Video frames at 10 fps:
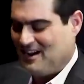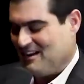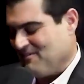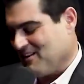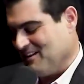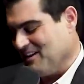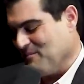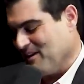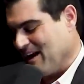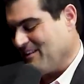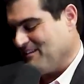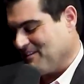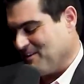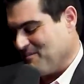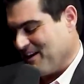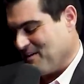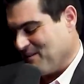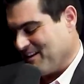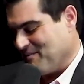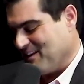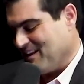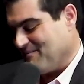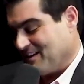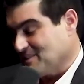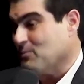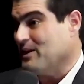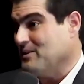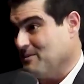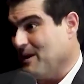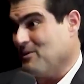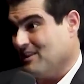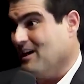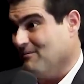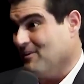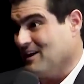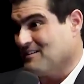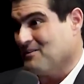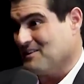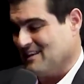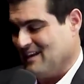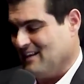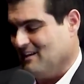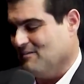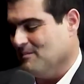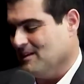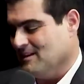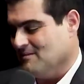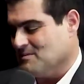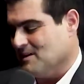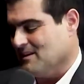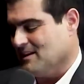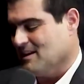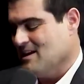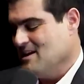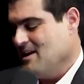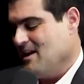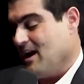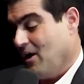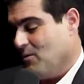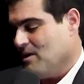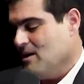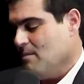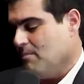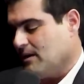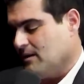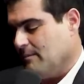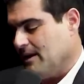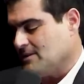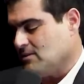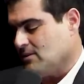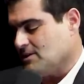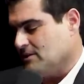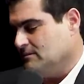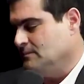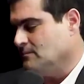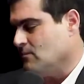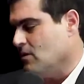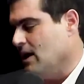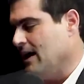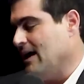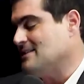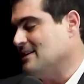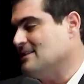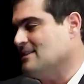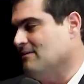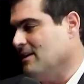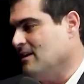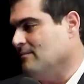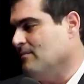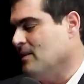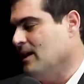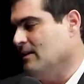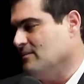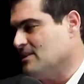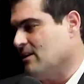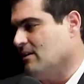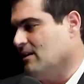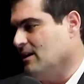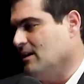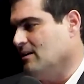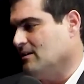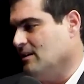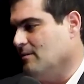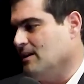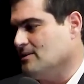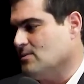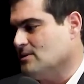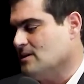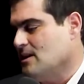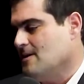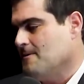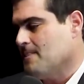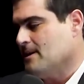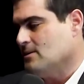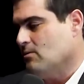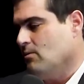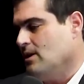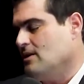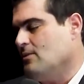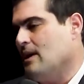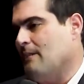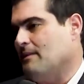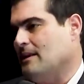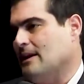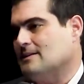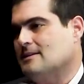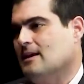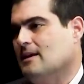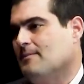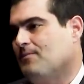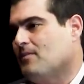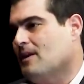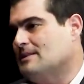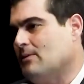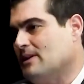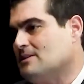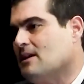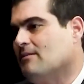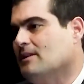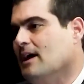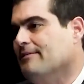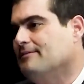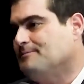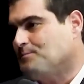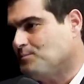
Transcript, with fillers: I fought a little bit. I'd love to debate him. I think it'd be a lot of fun because we debate with love. When I talk yeah. with Lee, I love him and he loves me. I think, I hope. But let me ask you a question. I asked this of him and Sarah on a Clubhouse once. So, what do you think would happen the next day? Let's say we discover life.